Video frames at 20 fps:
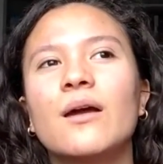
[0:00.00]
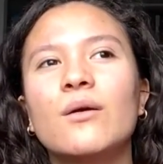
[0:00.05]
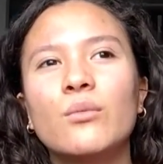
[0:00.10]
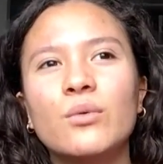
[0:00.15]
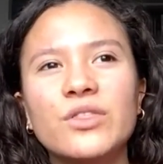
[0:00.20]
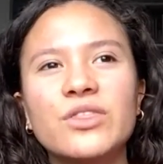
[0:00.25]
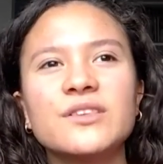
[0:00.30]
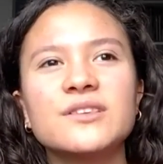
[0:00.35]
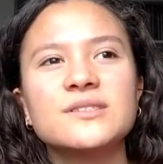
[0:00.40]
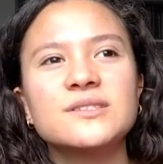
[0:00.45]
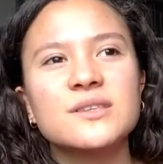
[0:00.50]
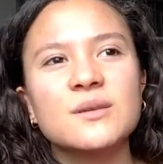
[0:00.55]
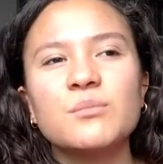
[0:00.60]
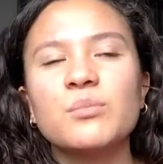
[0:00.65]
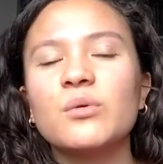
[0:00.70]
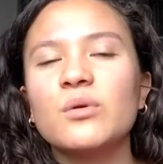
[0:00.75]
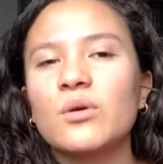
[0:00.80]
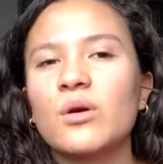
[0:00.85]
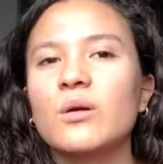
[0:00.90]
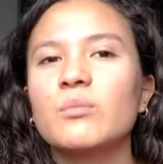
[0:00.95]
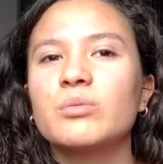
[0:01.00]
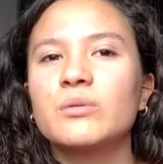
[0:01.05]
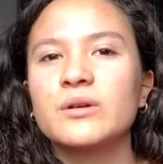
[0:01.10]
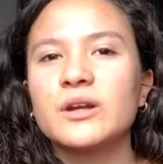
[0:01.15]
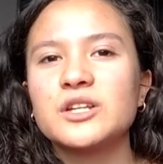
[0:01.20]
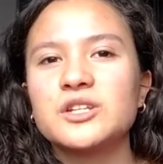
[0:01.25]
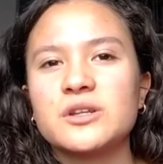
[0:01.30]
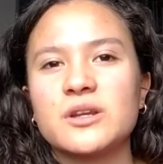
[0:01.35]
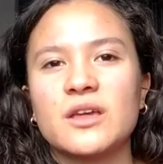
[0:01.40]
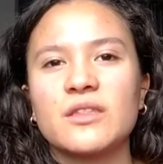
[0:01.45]
with a simple chord
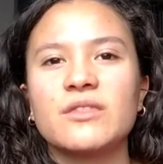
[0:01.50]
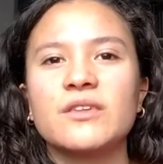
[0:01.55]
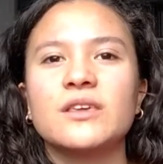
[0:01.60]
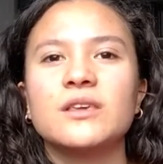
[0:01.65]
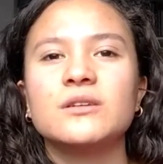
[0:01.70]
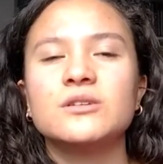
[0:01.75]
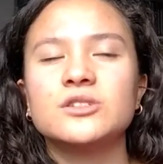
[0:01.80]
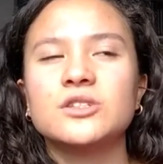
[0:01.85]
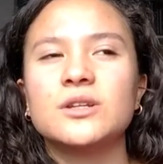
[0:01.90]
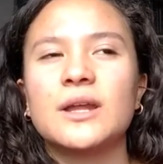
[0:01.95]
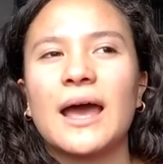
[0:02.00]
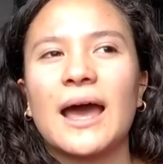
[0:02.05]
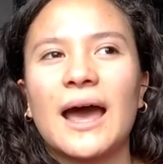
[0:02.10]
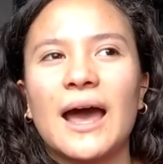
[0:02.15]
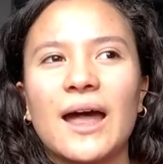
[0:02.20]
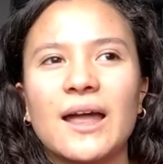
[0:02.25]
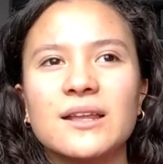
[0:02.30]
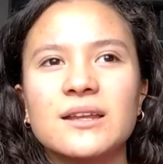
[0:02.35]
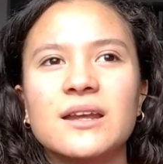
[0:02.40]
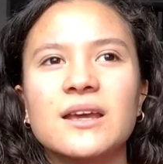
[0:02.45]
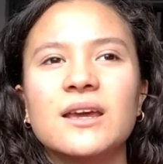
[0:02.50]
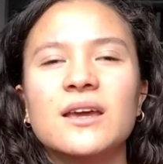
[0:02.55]
progression, I think you should add